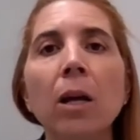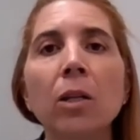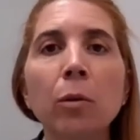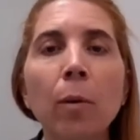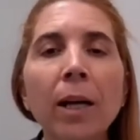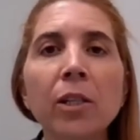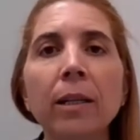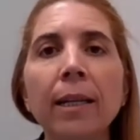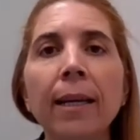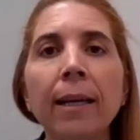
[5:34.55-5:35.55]
to
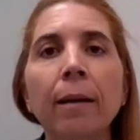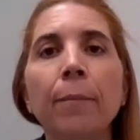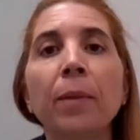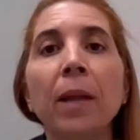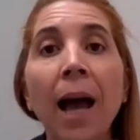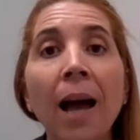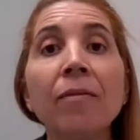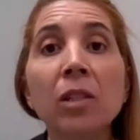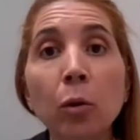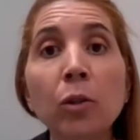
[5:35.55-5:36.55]
actually have
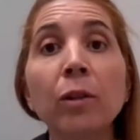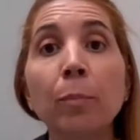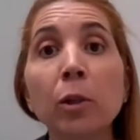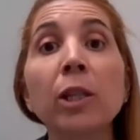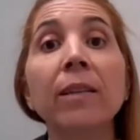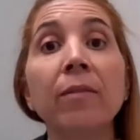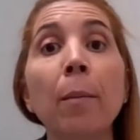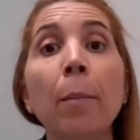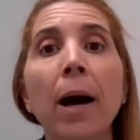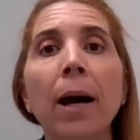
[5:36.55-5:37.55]
social positive
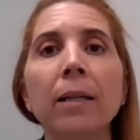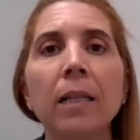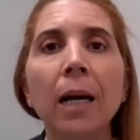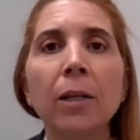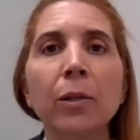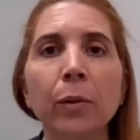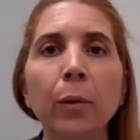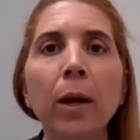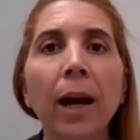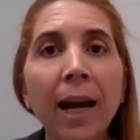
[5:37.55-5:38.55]
impact and
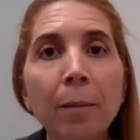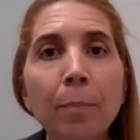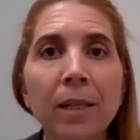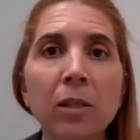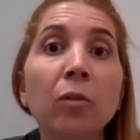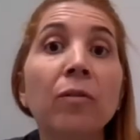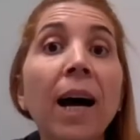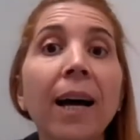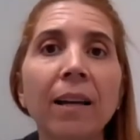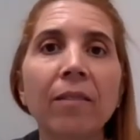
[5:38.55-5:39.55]
to help us
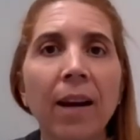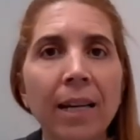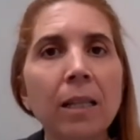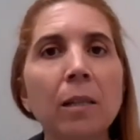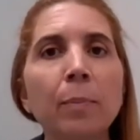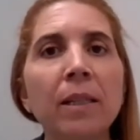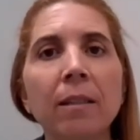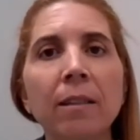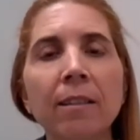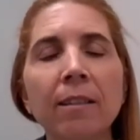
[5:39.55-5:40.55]
survive as a species.